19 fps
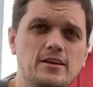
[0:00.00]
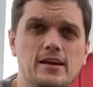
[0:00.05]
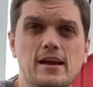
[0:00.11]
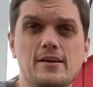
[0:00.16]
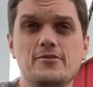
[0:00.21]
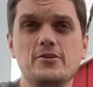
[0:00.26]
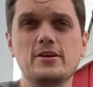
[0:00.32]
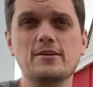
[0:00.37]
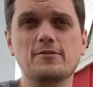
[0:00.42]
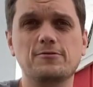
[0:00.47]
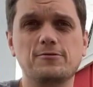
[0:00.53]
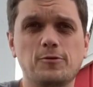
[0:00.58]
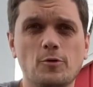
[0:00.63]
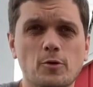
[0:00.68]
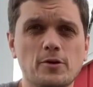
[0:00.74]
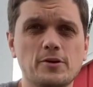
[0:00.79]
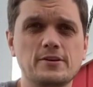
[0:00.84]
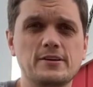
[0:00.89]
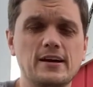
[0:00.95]
If you get
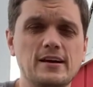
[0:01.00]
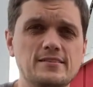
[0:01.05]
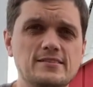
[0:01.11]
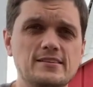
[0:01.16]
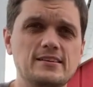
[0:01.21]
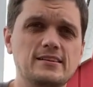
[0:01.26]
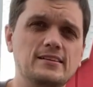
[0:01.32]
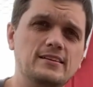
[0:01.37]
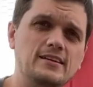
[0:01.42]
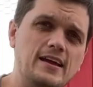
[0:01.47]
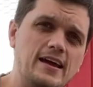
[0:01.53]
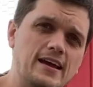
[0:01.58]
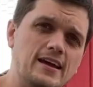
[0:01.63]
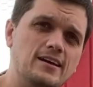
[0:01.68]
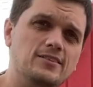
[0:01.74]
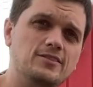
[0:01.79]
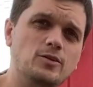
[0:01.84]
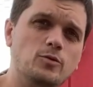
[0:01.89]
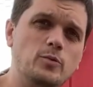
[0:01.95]
4 dozen
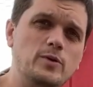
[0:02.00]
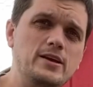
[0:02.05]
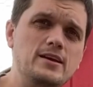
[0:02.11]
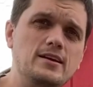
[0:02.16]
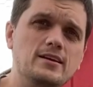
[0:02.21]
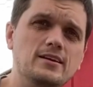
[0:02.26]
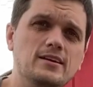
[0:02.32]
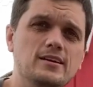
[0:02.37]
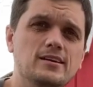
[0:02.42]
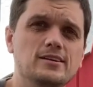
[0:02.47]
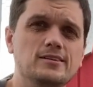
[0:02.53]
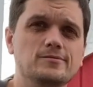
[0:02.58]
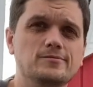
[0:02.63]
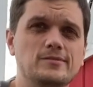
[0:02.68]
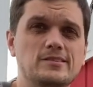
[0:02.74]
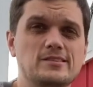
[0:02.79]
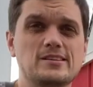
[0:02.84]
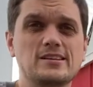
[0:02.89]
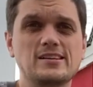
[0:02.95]
eggs a week,
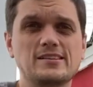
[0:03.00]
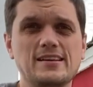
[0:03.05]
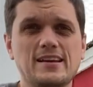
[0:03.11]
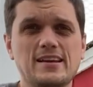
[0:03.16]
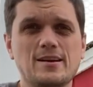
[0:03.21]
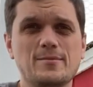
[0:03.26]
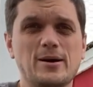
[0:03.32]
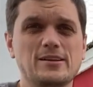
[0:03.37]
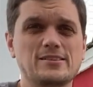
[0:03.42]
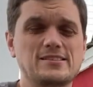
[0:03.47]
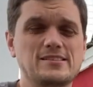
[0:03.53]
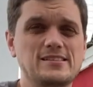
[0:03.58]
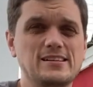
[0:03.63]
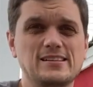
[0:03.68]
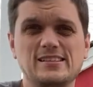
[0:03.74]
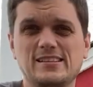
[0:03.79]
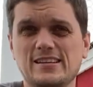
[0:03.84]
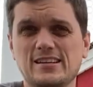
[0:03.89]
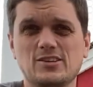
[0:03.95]
it's gonna take you about
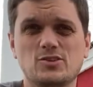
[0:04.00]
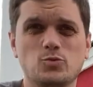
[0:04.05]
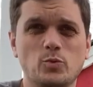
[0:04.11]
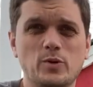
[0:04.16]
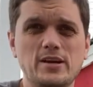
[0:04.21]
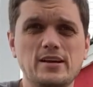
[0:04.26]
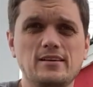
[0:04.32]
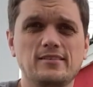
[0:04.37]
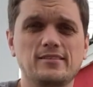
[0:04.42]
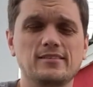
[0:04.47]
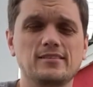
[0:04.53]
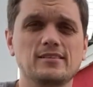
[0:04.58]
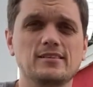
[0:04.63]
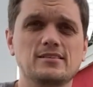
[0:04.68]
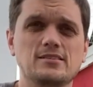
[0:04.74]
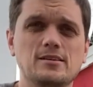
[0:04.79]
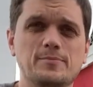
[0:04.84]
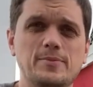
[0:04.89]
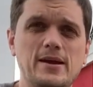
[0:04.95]
60-ish weeks
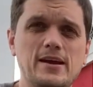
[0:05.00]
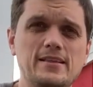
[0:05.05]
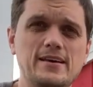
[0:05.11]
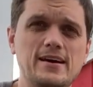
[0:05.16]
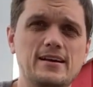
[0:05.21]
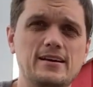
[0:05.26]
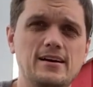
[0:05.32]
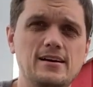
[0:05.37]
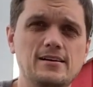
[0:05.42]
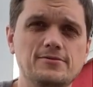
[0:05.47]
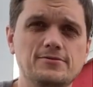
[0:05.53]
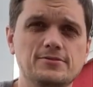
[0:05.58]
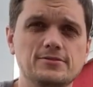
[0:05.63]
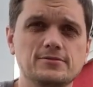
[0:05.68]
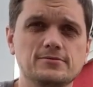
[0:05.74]
to pay that off.